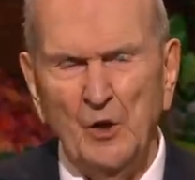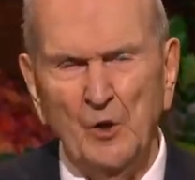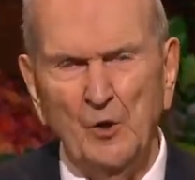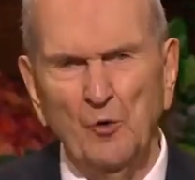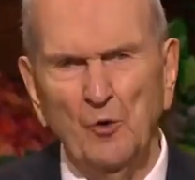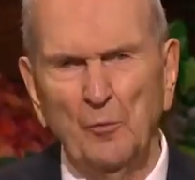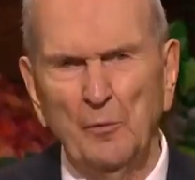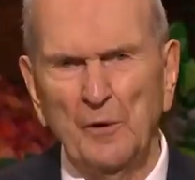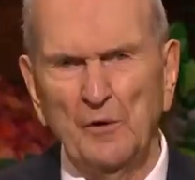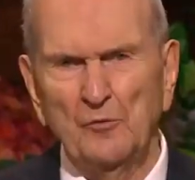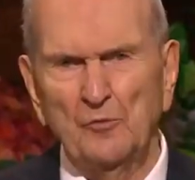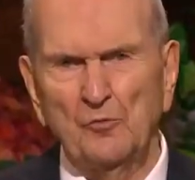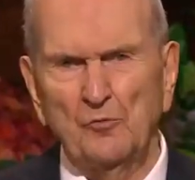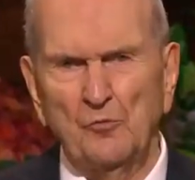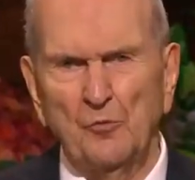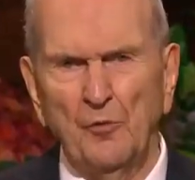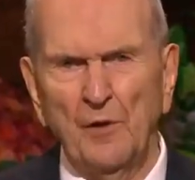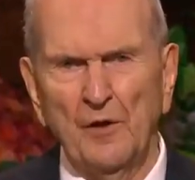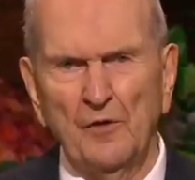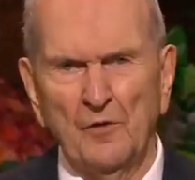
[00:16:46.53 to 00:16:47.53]
you will be
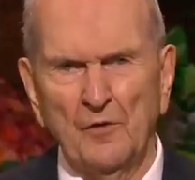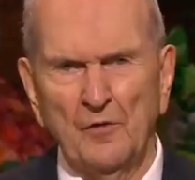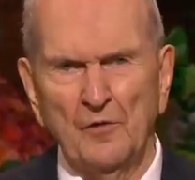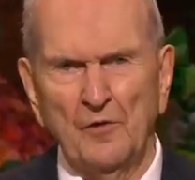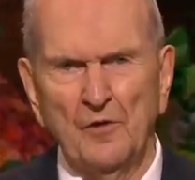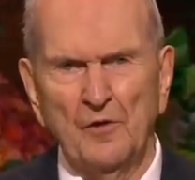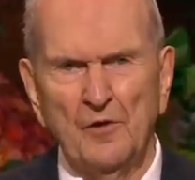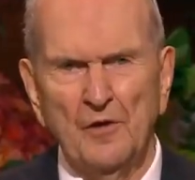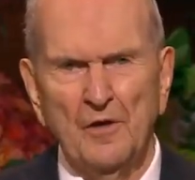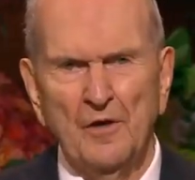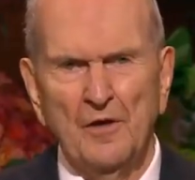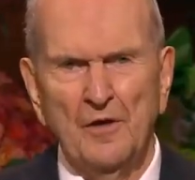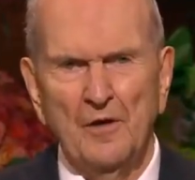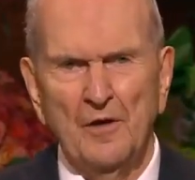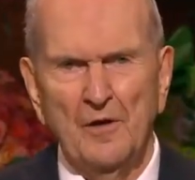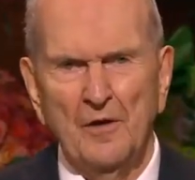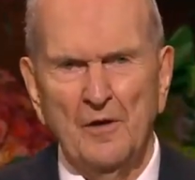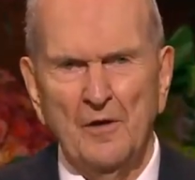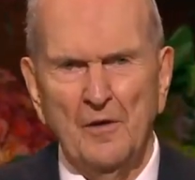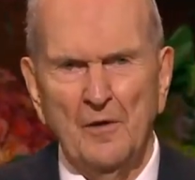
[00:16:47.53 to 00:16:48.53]
strengthened
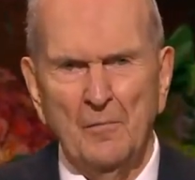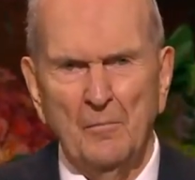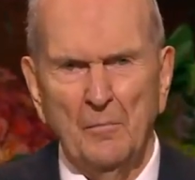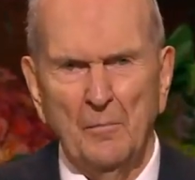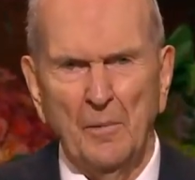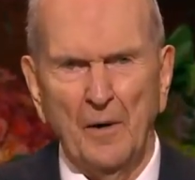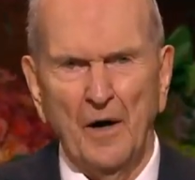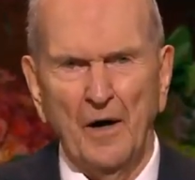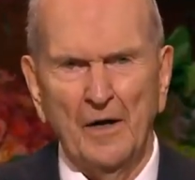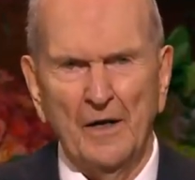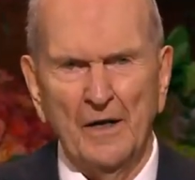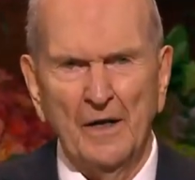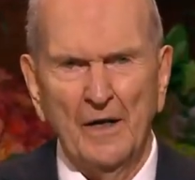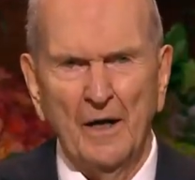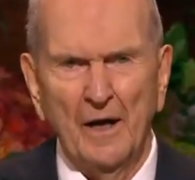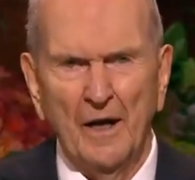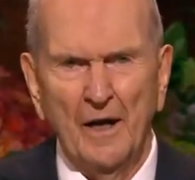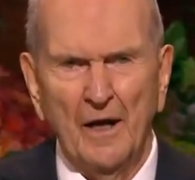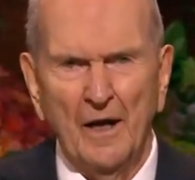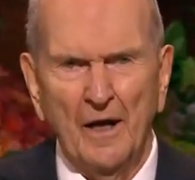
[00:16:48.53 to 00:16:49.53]
by
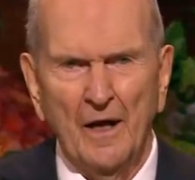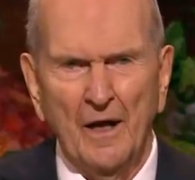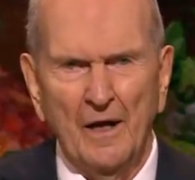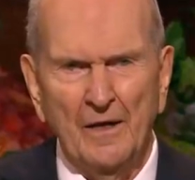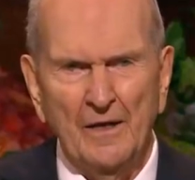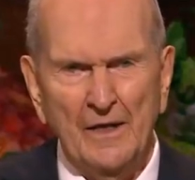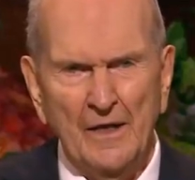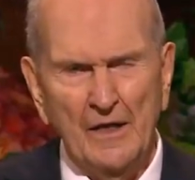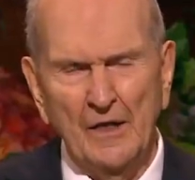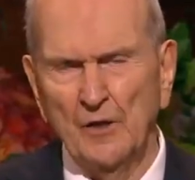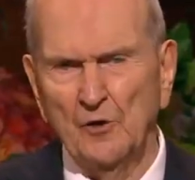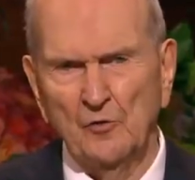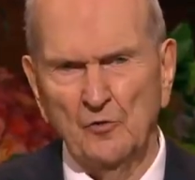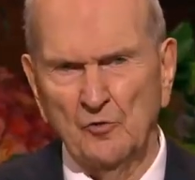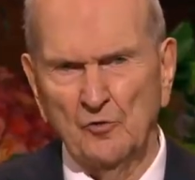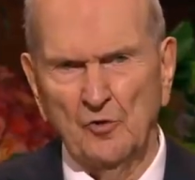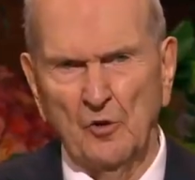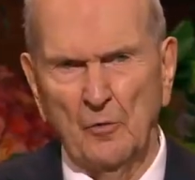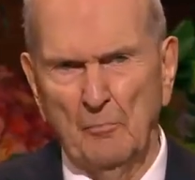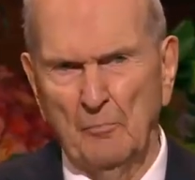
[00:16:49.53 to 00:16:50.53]

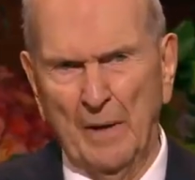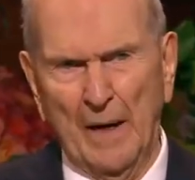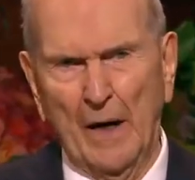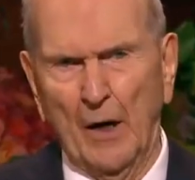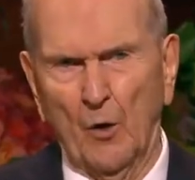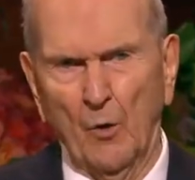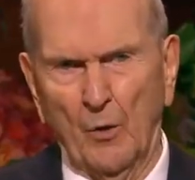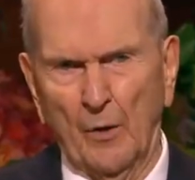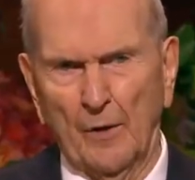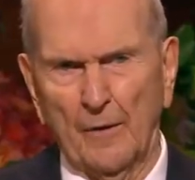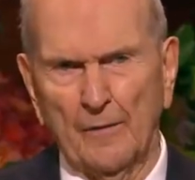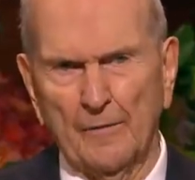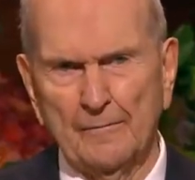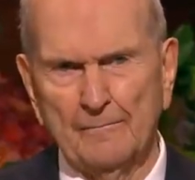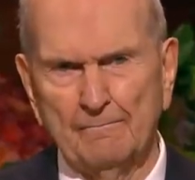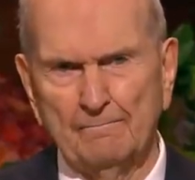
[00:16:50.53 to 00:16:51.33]
His power.